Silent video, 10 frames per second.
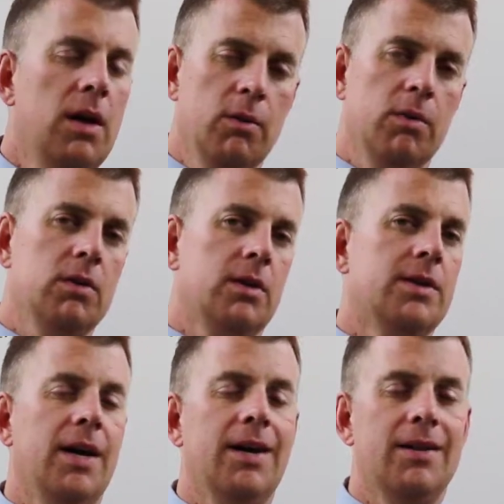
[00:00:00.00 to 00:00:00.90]
and we
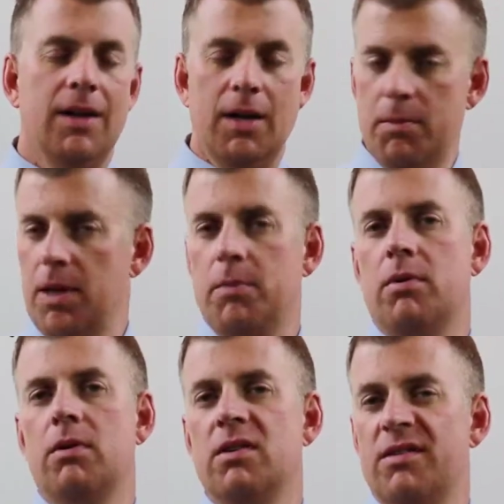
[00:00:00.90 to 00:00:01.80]
looked at
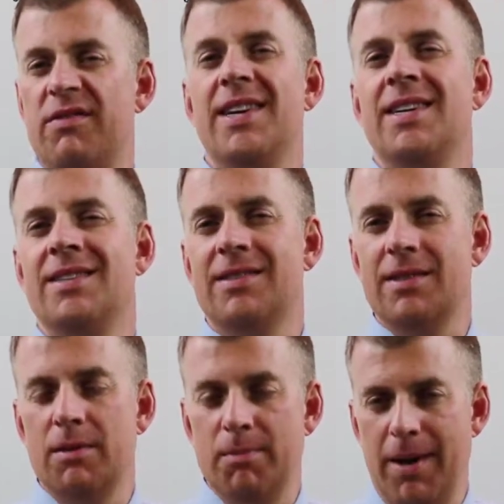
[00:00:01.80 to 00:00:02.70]
people and events
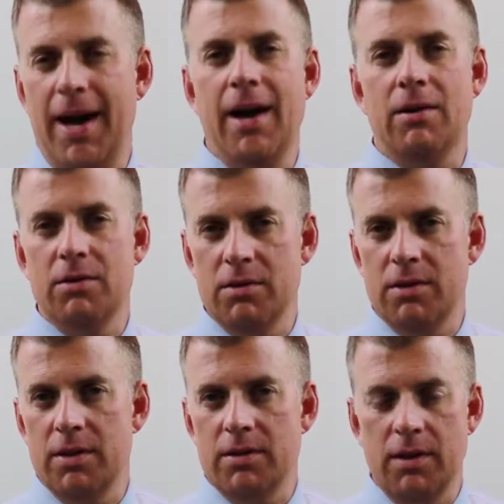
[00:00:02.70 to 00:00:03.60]
and battles
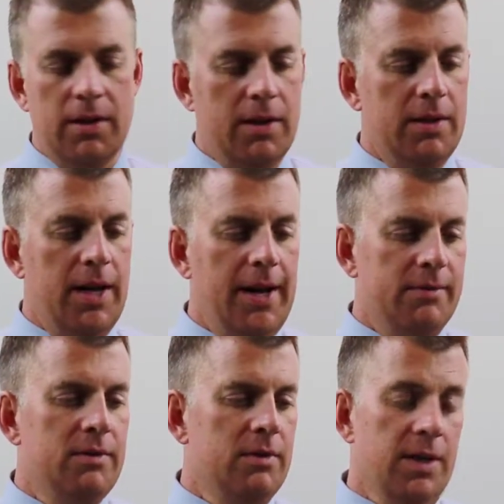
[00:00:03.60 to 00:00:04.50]
and things like that that have